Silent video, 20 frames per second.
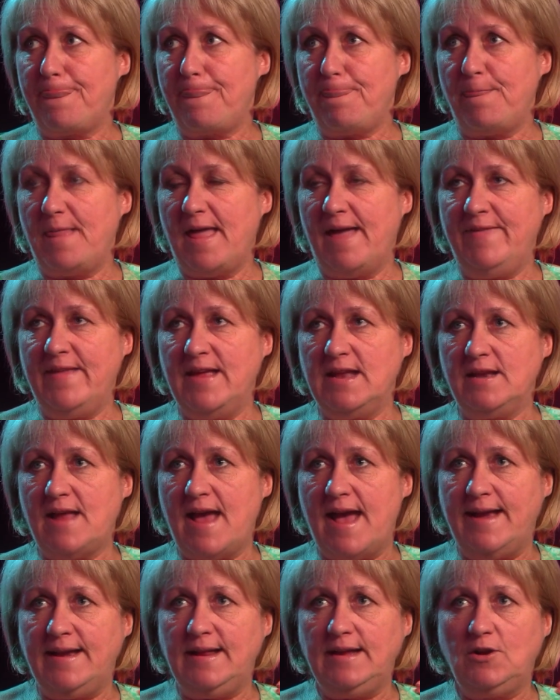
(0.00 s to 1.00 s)
And then
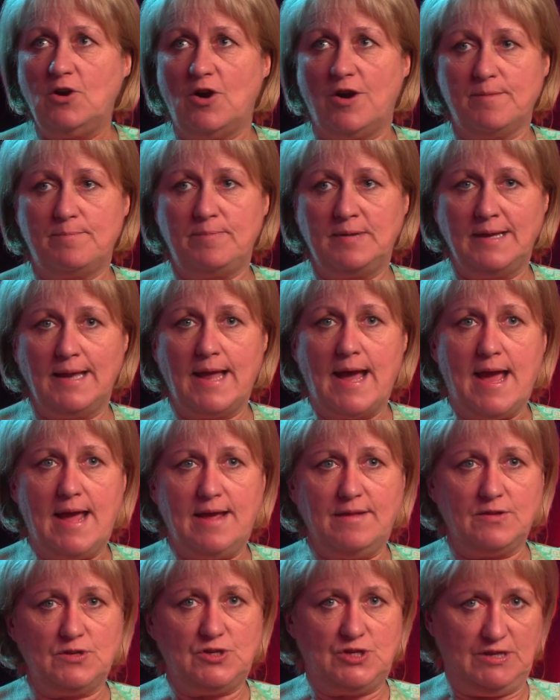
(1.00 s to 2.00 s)
Annie got a
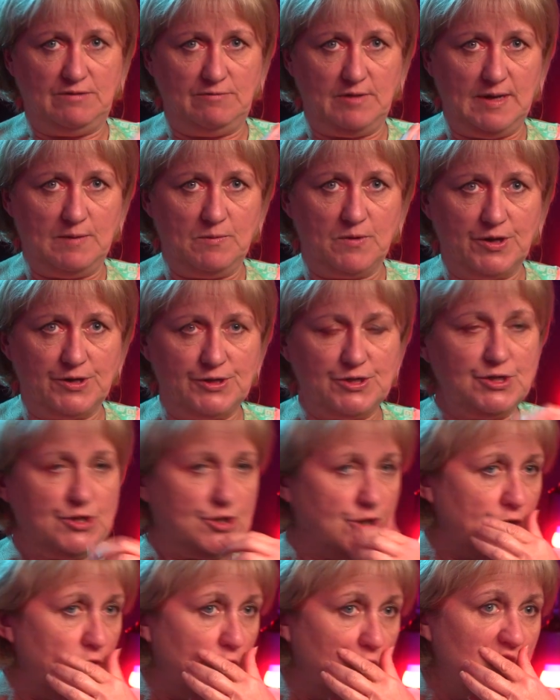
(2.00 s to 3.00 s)
play that she really wanted to
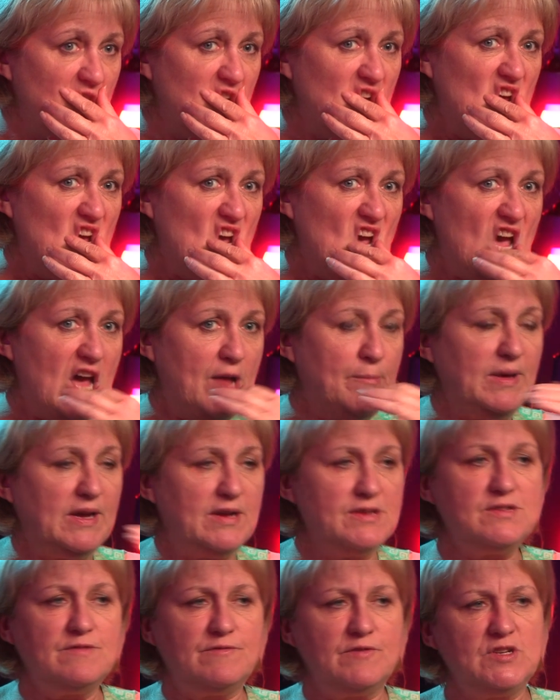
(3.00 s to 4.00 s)
do. And
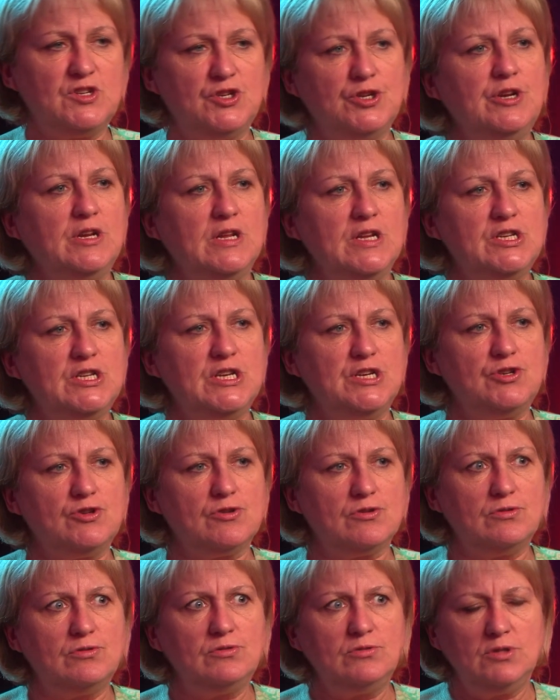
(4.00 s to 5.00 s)
because of the shooting
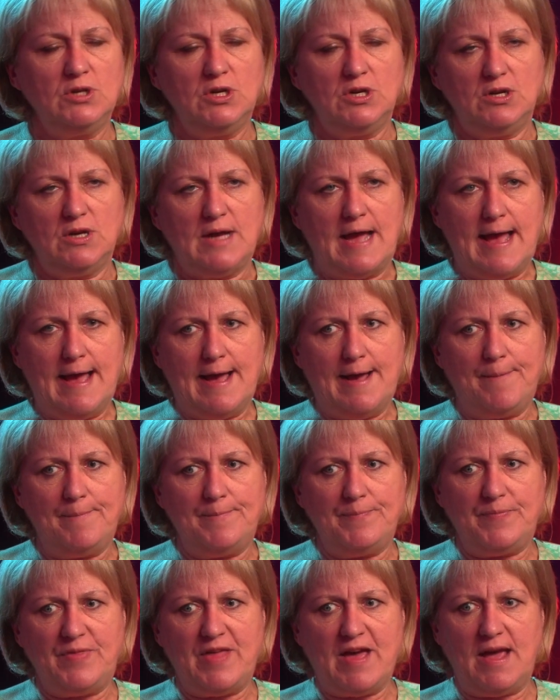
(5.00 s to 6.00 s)
schedule,
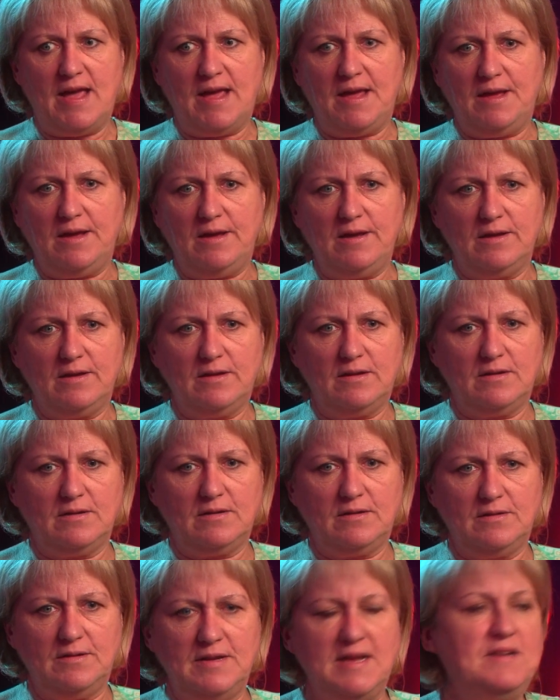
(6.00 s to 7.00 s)
they
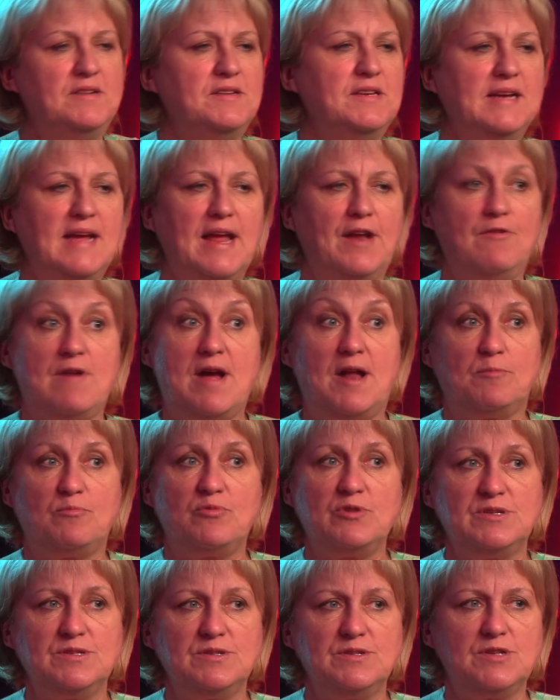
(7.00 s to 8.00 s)
needed to get her out of
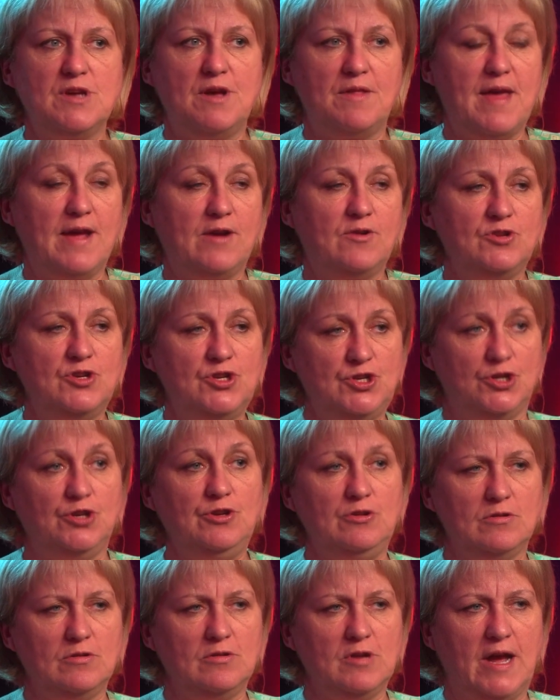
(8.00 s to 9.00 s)
prison so they could
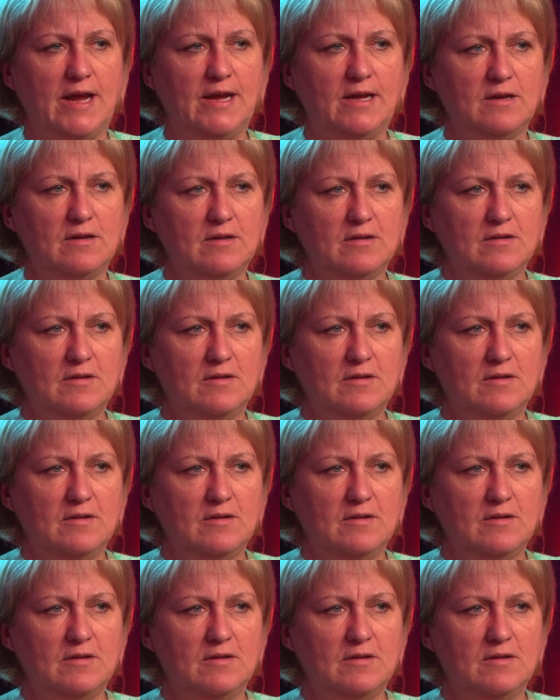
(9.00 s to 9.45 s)
shoot like